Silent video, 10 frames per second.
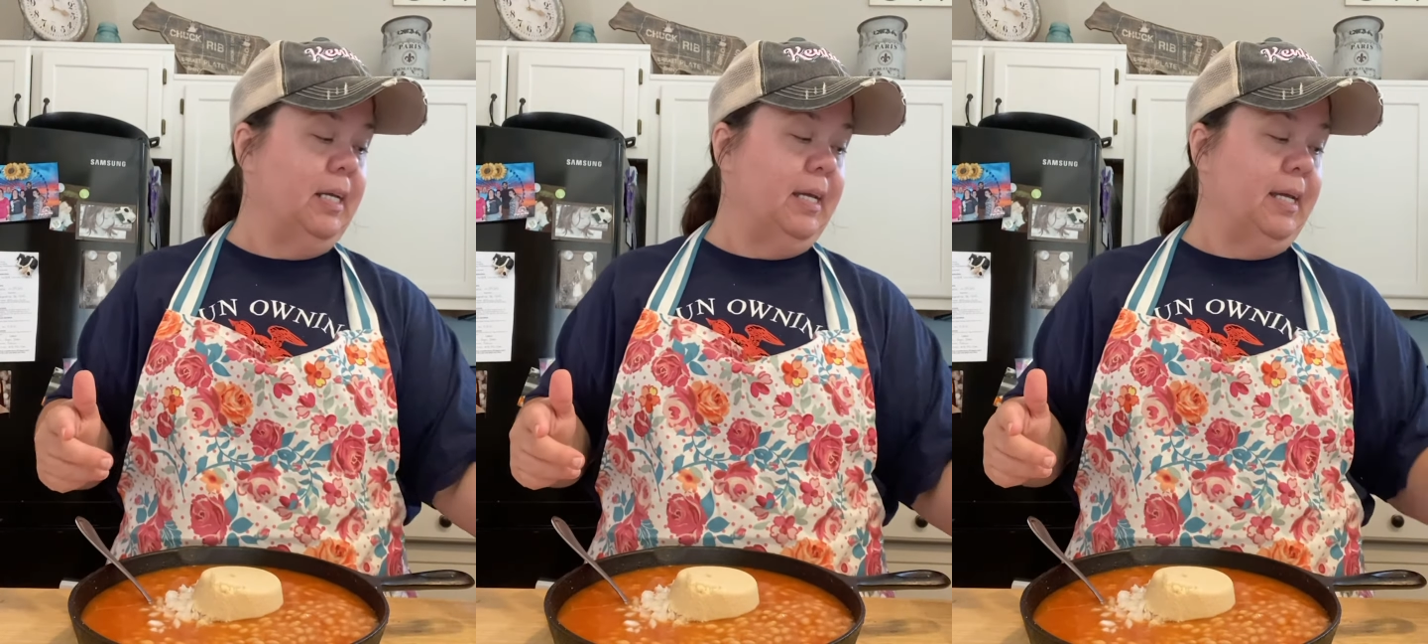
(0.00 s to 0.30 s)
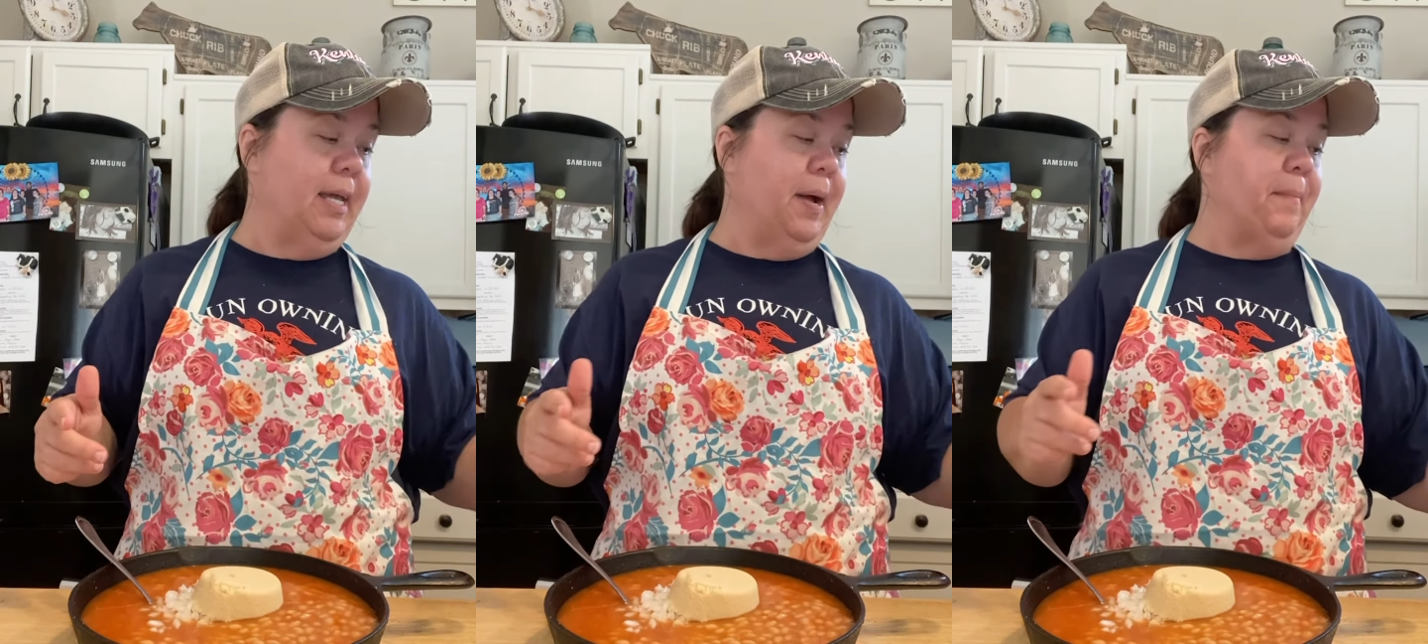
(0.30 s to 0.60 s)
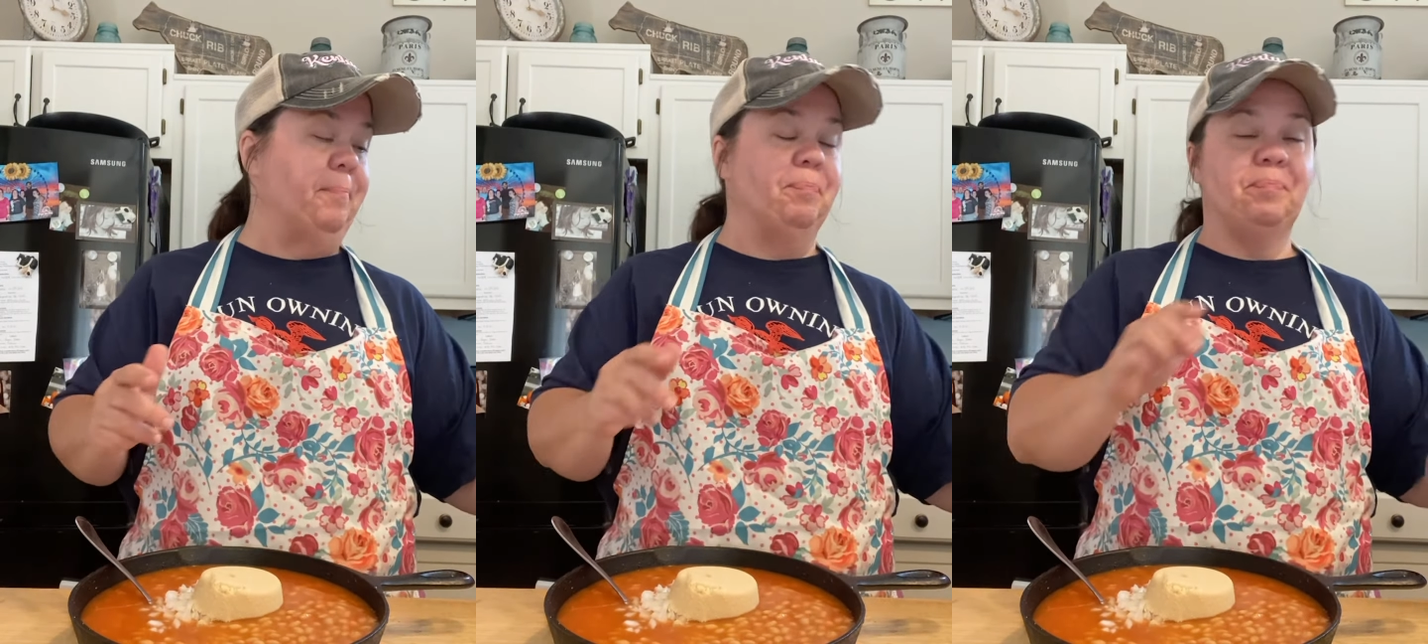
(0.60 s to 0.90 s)

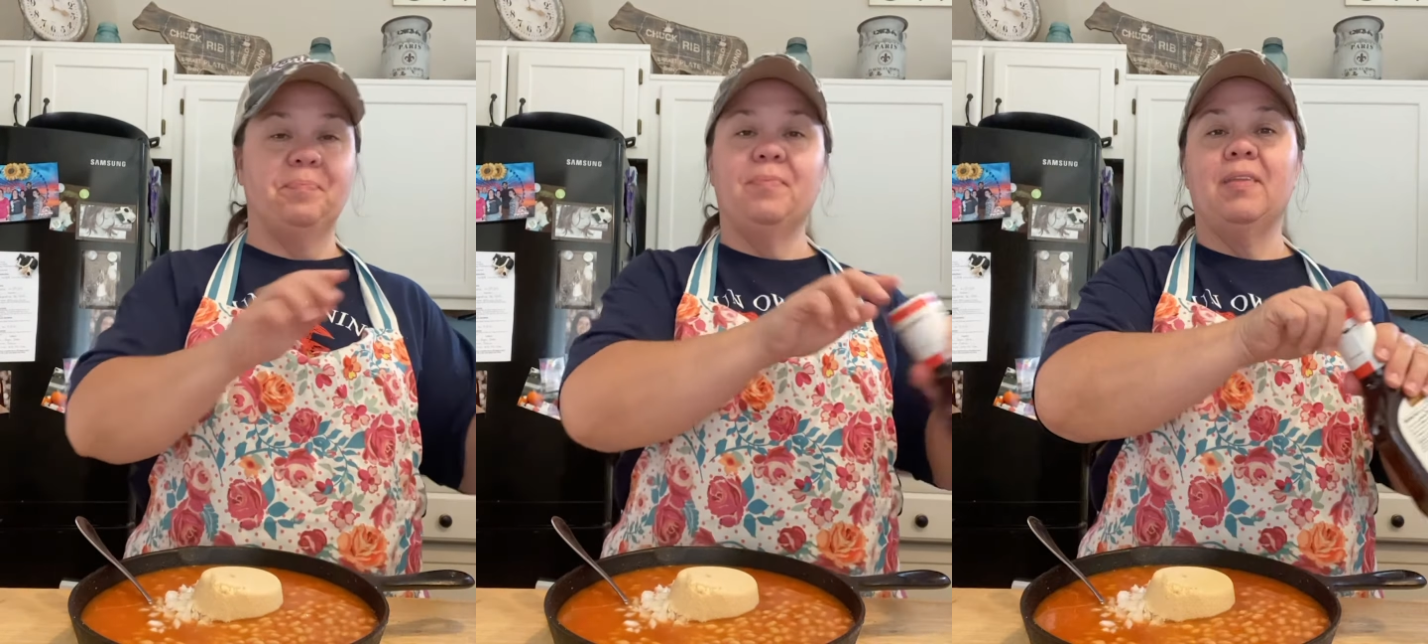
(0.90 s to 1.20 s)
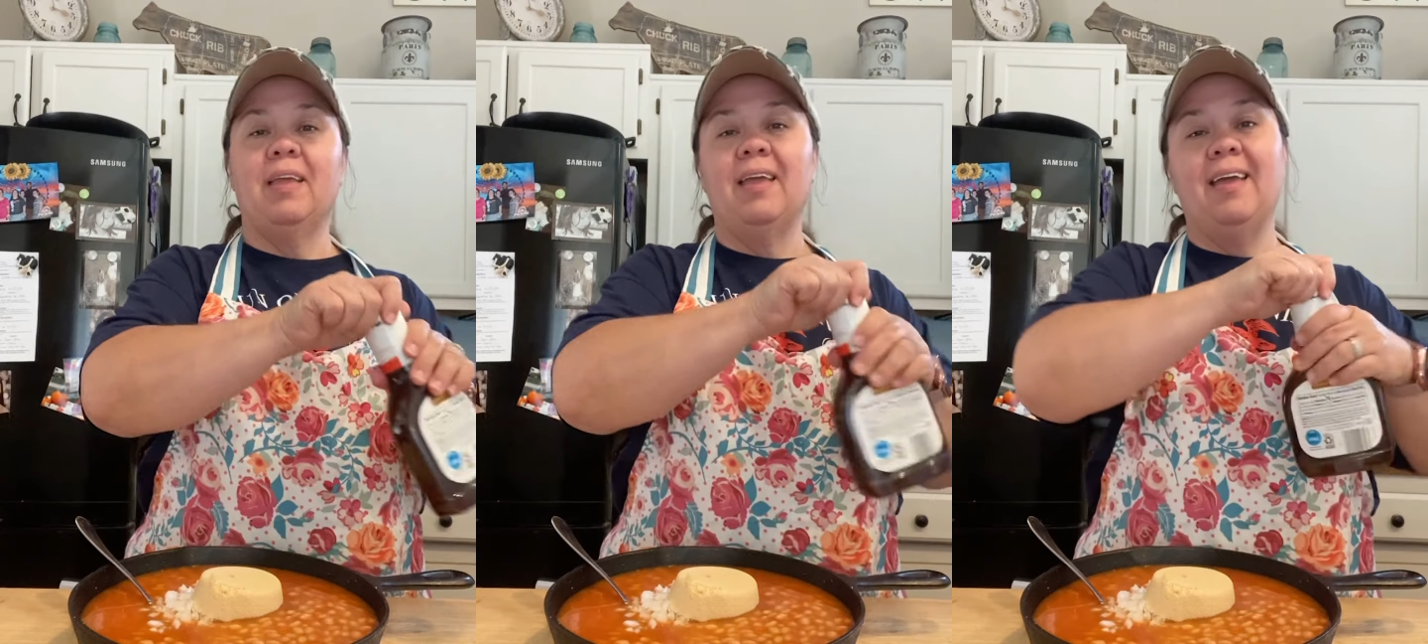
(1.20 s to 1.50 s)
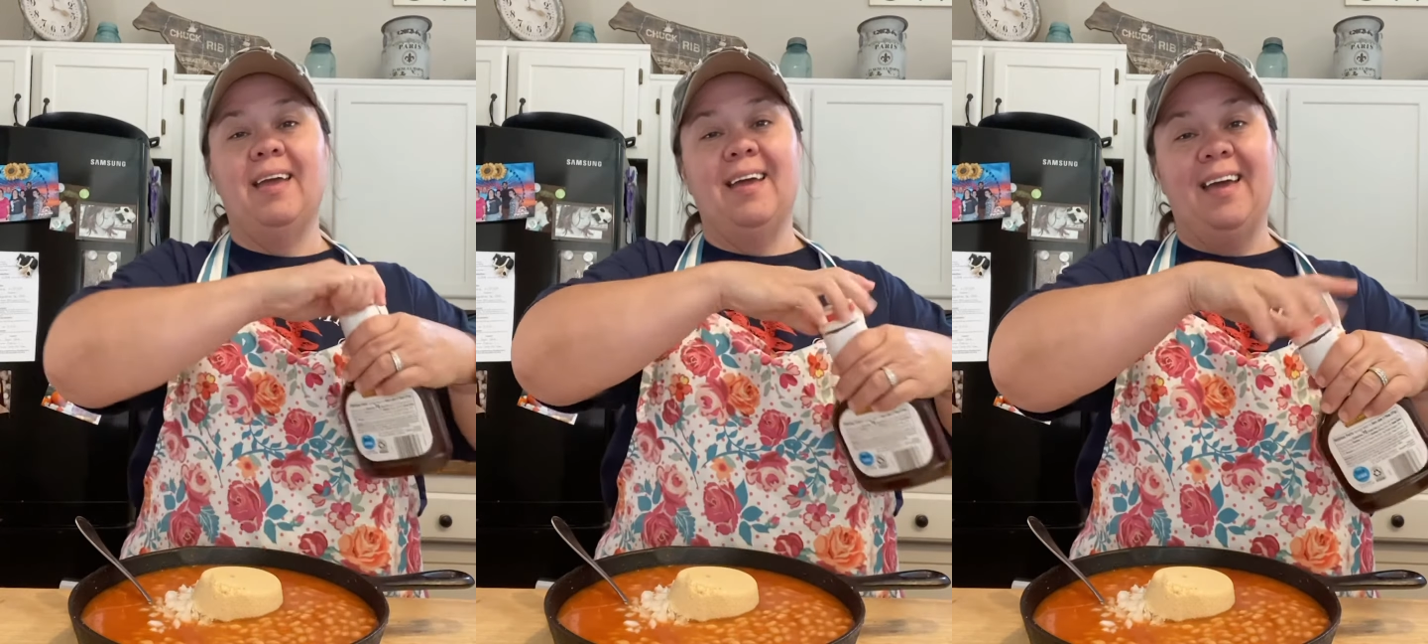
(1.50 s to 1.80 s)
Yep.
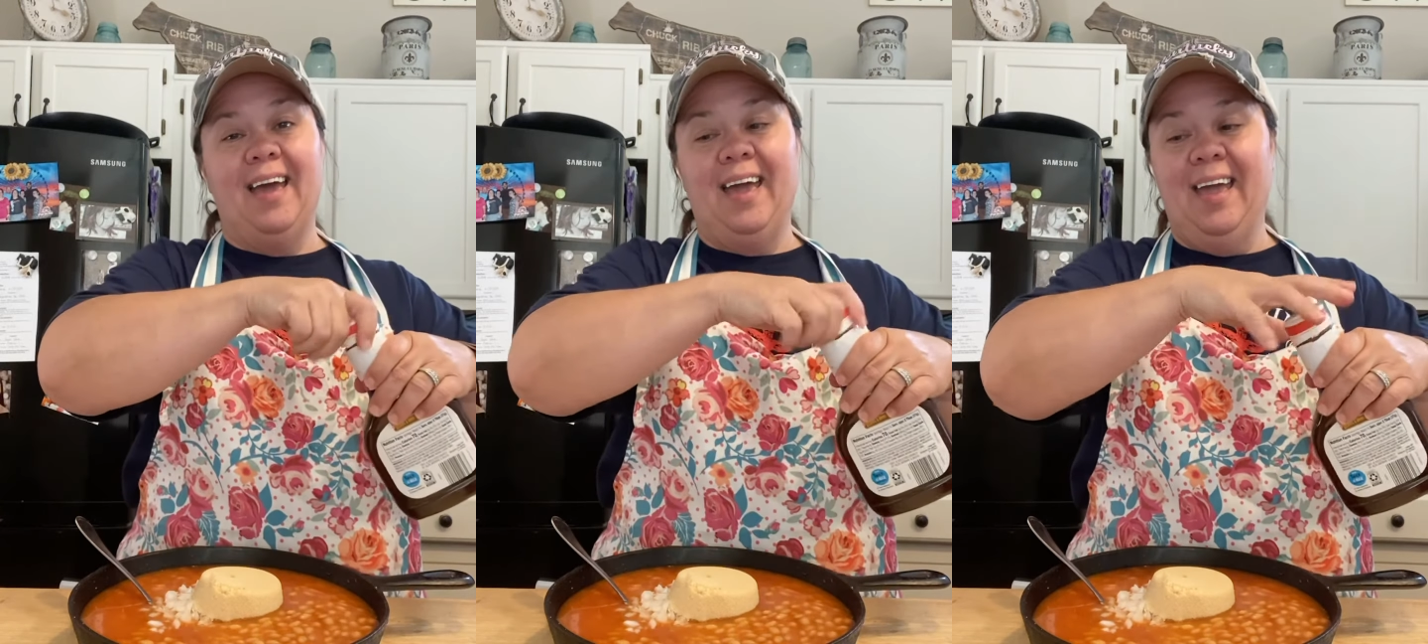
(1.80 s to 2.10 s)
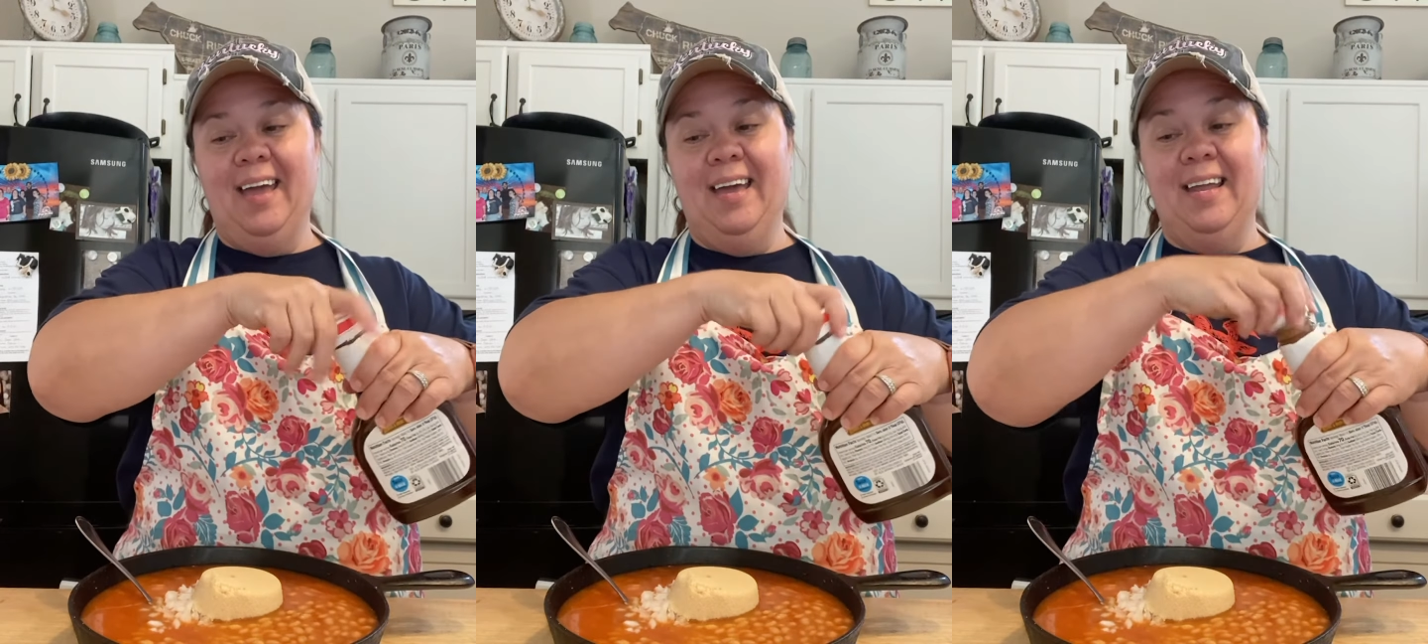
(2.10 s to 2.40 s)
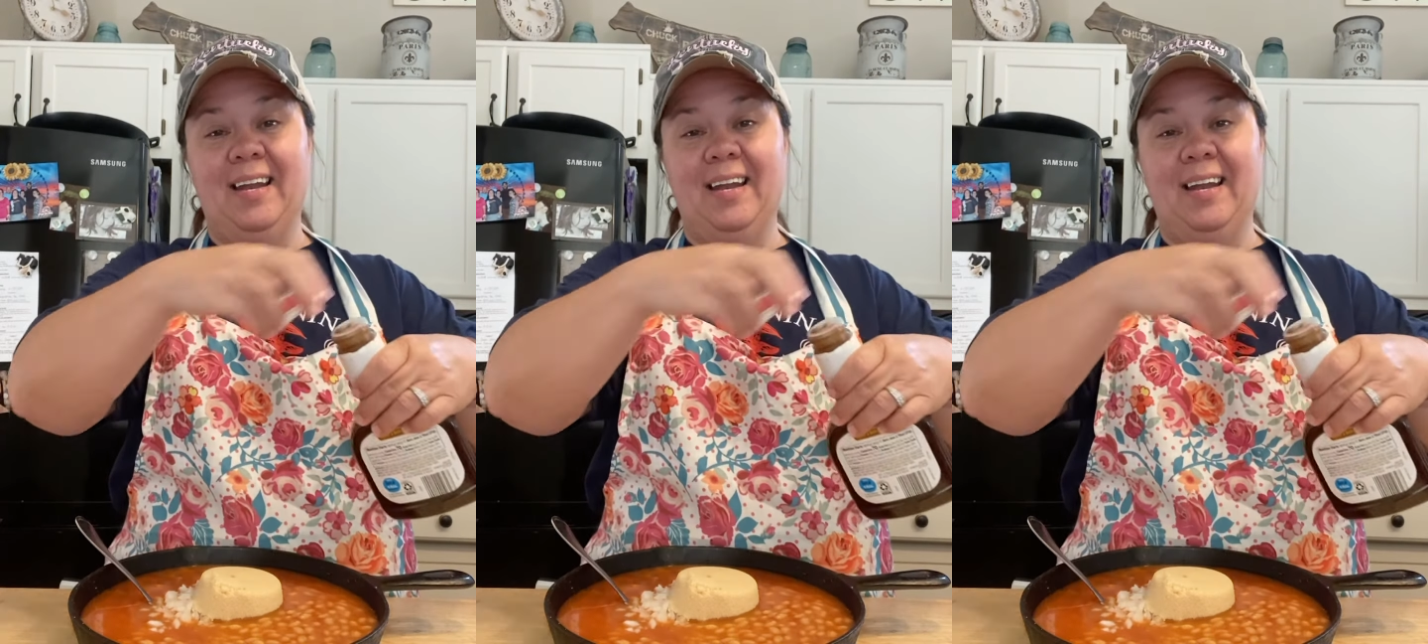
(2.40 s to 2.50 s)
And